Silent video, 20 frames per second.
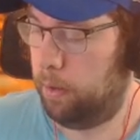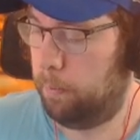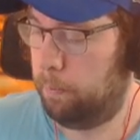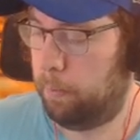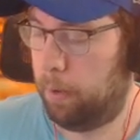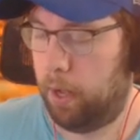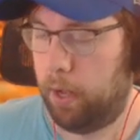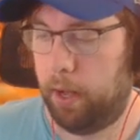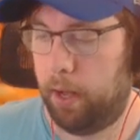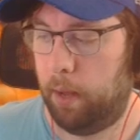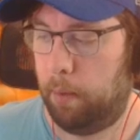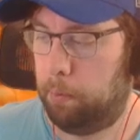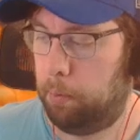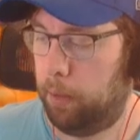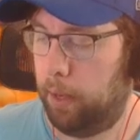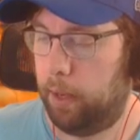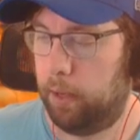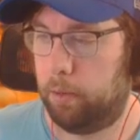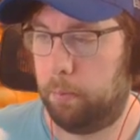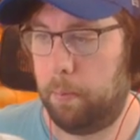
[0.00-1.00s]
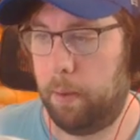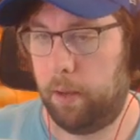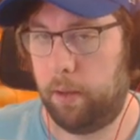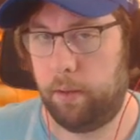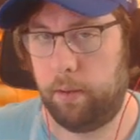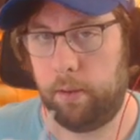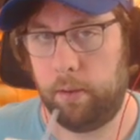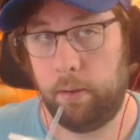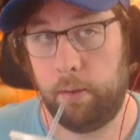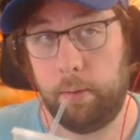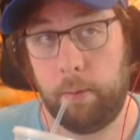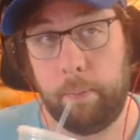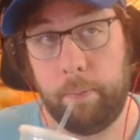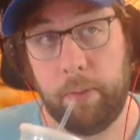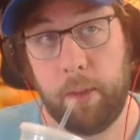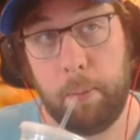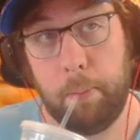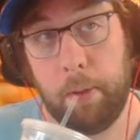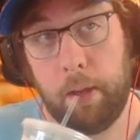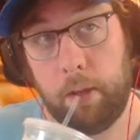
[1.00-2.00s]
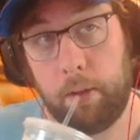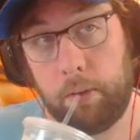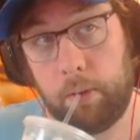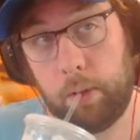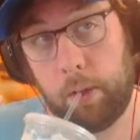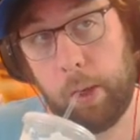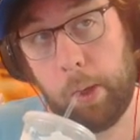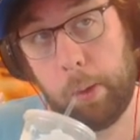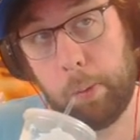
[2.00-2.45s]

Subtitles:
Baja Blast Mountain Dew, the best.